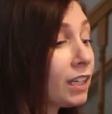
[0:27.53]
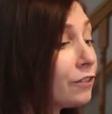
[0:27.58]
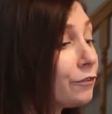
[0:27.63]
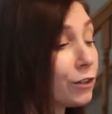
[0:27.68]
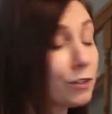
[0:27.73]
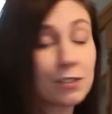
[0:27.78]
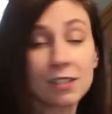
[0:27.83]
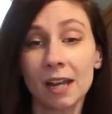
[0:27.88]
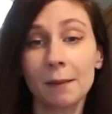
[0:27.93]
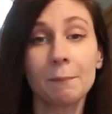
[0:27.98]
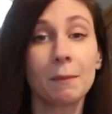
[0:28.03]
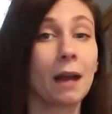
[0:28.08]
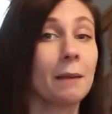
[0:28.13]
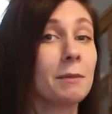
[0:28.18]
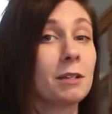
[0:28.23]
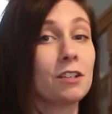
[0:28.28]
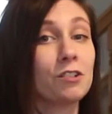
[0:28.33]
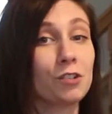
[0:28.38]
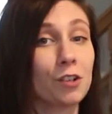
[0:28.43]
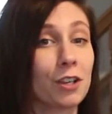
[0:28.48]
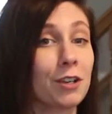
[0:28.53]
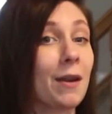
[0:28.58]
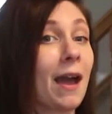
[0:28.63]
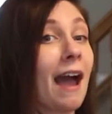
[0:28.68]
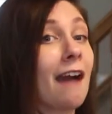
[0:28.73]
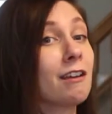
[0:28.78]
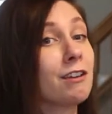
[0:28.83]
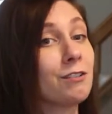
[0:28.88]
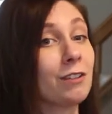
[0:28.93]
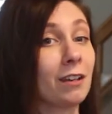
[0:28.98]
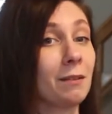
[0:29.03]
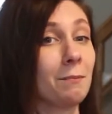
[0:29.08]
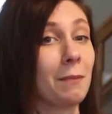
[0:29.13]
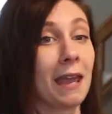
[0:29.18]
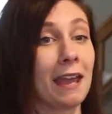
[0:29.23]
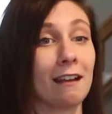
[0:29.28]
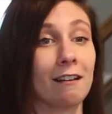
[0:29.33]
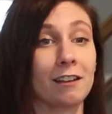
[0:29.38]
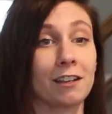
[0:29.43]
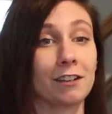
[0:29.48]
First up, I'm gonna show you how you
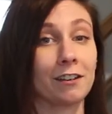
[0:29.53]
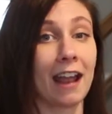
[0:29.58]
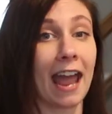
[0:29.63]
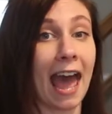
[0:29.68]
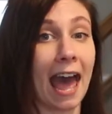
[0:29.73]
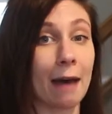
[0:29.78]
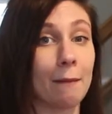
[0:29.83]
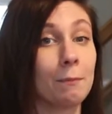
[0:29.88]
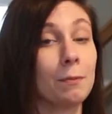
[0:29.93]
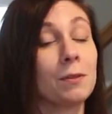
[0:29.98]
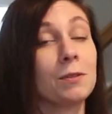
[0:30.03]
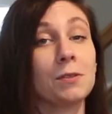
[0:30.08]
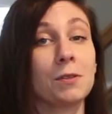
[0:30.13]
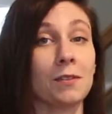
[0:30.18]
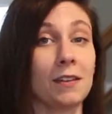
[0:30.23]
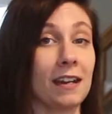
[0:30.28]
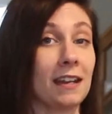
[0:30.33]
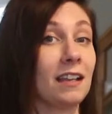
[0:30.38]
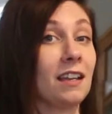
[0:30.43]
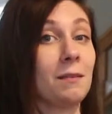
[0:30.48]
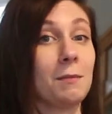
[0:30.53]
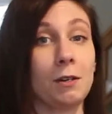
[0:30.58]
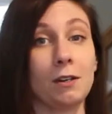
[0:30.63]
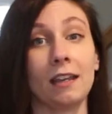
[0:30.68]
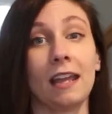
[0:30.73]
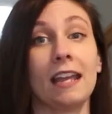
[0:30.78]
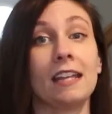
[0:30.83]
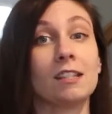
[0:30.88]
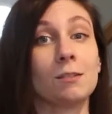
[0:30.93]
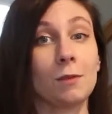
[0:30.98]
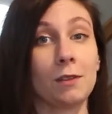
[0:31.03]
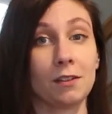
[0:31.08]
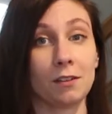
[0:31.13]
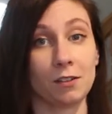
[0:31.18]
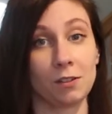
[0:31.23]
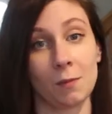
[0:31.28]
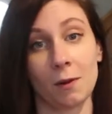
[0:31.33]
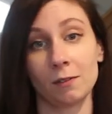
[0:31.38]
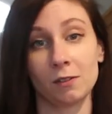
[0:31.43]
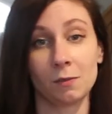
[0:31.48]
compare your app so that it communicates with your
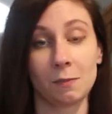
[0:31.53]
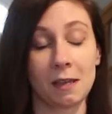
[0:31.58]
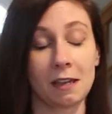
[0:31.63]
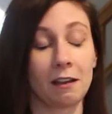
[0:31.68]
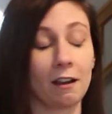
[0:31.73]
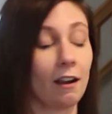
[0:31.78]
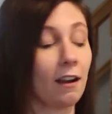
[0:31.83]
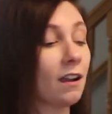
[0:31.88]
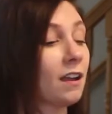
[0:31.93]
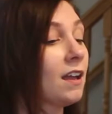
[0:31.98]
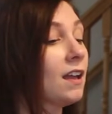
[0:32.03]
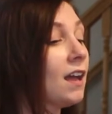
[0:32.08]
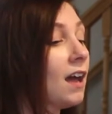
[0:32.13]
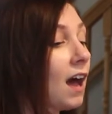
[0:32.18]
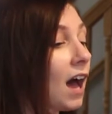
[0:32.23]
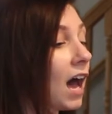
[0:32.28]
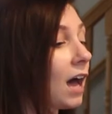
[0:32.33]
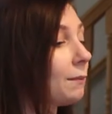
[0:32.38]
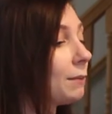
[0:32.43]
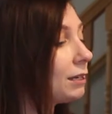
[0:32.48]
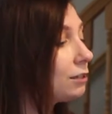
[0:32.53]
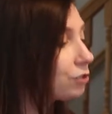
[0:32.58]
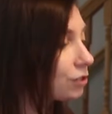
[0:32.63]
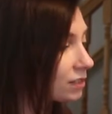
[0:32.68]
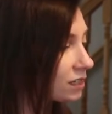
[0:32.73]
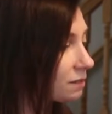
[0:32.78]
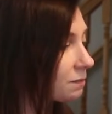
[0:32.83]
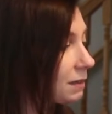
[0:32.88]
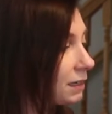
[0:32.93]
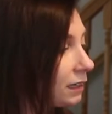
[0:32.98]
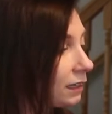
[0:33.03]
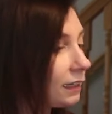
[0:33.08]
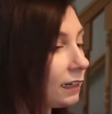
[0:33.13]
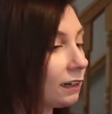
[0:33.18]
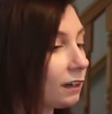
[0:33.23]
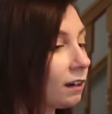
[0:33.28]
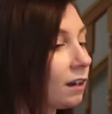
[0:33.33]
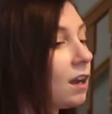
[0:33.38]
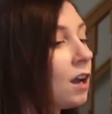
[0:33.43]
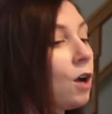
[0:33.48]
smart speaker. Um, and just to be
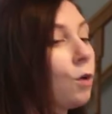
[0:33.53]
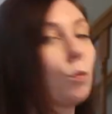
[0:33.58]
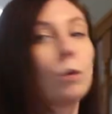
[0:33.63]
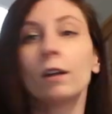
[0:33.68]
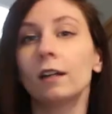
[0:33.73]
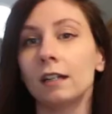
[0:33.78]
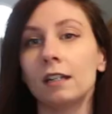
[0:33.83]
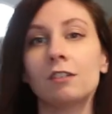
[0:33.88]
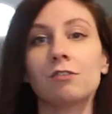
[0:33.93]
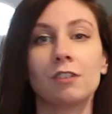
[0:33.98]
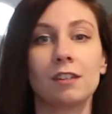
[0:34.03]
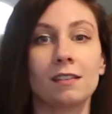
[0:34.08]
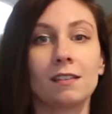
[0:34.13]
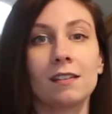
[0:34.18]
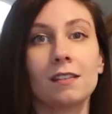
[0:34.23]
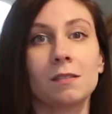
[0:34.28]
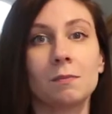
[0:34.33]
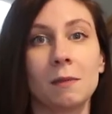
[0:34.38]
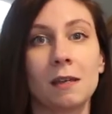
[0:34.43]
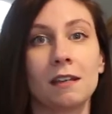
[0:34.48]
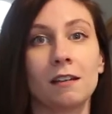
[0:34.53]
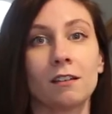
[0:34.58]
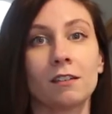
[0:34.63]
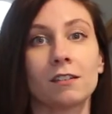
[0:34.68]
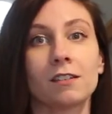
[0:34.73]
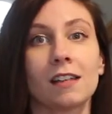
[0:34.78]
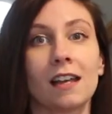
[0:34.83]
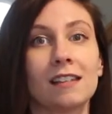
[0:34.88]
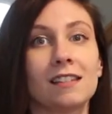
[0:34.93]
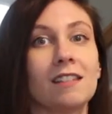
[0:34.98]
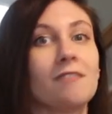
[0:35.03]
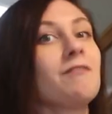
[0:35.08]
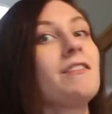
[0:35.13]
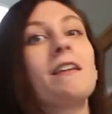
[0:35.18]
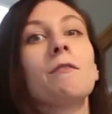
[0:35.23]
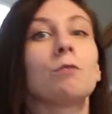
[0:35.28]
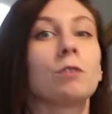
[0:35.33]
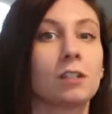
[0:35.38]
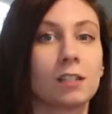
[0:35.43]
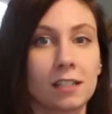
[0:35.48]
clear, we're gonna treat these speakers as if
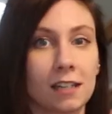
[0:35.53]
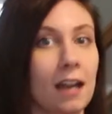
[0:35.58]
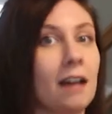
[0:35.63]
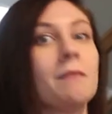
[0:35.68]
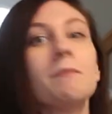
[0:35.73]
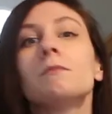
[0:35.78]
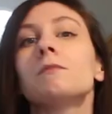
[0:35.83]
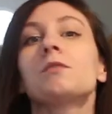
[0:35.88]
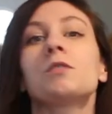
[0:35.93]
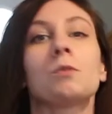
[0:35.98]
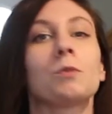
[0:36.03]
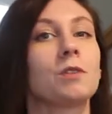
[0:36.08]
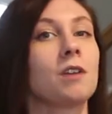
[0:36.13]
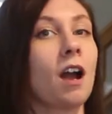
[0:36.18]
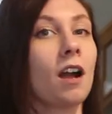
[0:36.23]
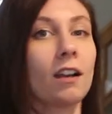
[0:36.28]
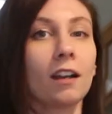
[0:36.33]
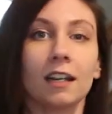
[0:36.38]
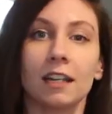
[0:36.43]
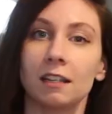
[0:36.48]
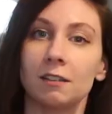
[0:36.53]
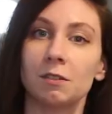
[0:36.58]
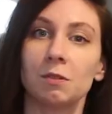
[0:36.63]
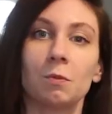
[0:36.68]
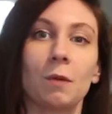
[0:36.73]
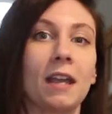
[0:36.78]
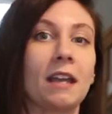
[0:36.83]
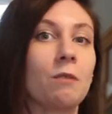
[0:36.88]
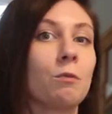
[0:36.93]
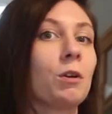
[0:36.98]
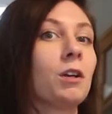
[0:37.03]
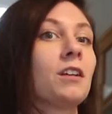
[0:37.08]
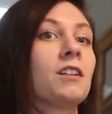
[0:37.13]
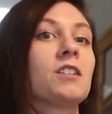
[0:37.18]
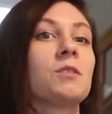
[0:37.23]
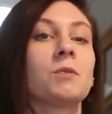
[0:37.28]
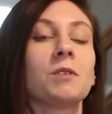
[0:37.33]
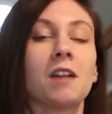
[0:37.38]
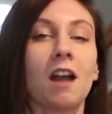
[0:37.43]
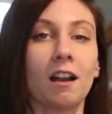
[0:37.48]
they were dumb. So we're not gonna use wake
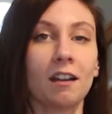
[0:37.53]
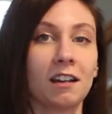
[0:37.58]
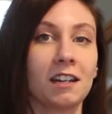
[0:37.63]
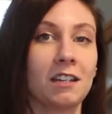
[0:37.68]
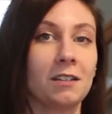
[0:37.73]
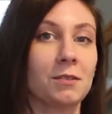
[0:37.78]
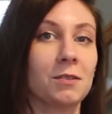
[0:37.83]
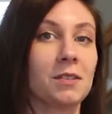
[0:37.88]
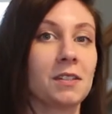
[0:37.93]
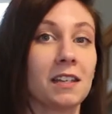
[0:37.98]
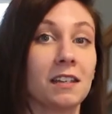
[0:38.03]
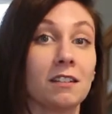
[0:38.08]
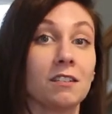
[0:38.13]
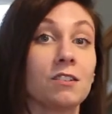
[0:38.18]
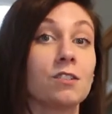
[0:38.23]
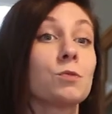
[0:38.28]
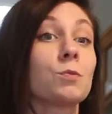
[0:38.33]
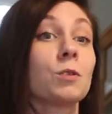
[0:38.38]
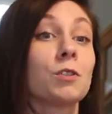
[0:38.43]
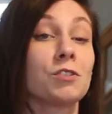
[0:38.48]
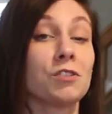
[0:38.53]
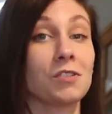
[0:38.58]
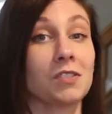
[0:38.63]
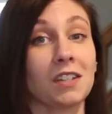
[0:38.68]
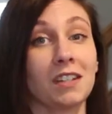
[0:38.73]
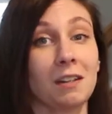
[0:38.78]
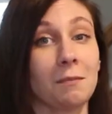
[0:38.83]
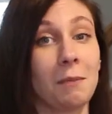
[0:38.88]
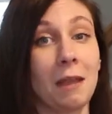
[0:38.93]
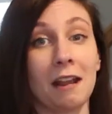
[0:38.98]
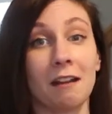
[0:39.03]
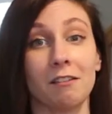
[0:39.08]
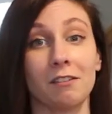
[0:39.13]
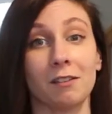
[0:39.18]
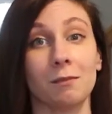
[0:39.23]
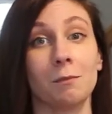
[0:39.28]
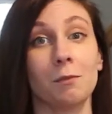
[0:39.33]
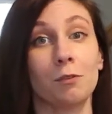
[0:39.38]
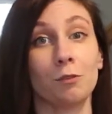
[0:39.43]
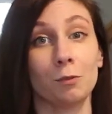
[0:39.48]
words, we're not gonna use skills, we're just gonna pair
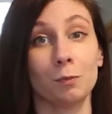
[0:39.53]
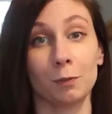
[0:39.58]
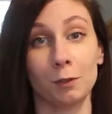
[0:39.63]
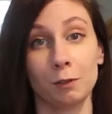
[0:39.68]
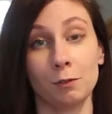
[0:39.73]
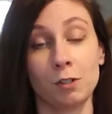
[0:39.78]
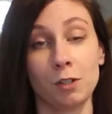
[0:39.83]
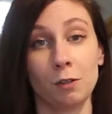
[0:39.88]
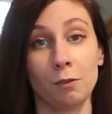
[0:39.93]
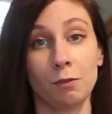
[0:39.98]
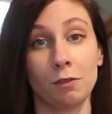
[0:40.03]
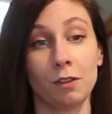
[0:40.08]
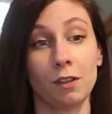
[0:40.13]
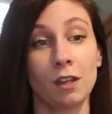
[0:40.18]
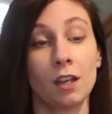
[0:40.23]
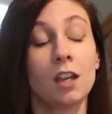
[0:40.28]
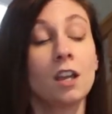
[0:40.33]
them through Bluetooth.